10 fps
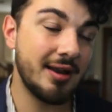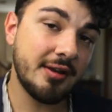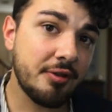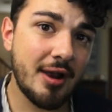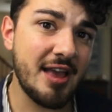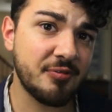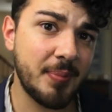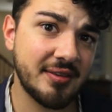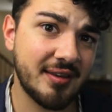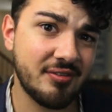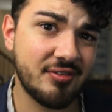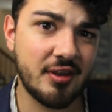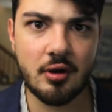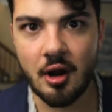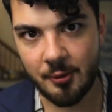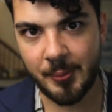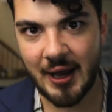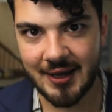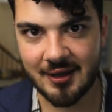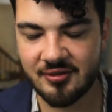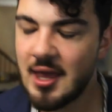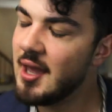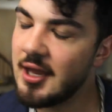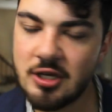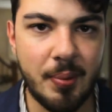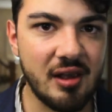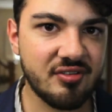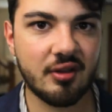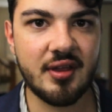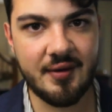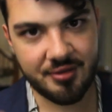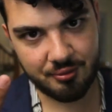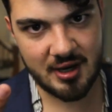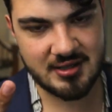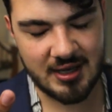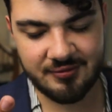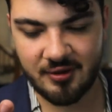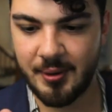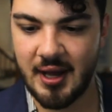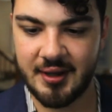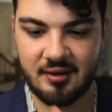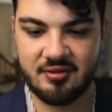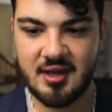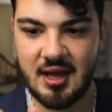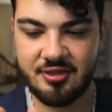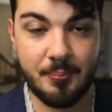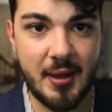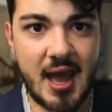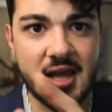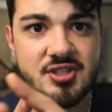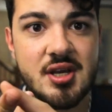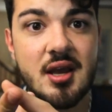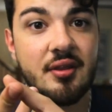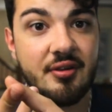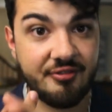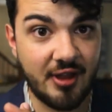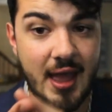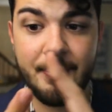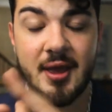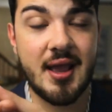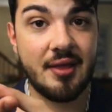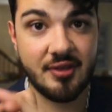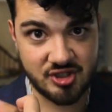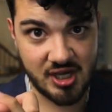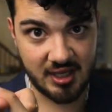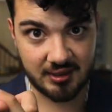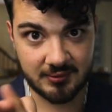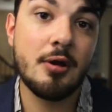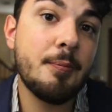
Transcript: Another aspect to consider are the pockets, and you basically have three types of pockets. You got the patch, the flap, and the jetted.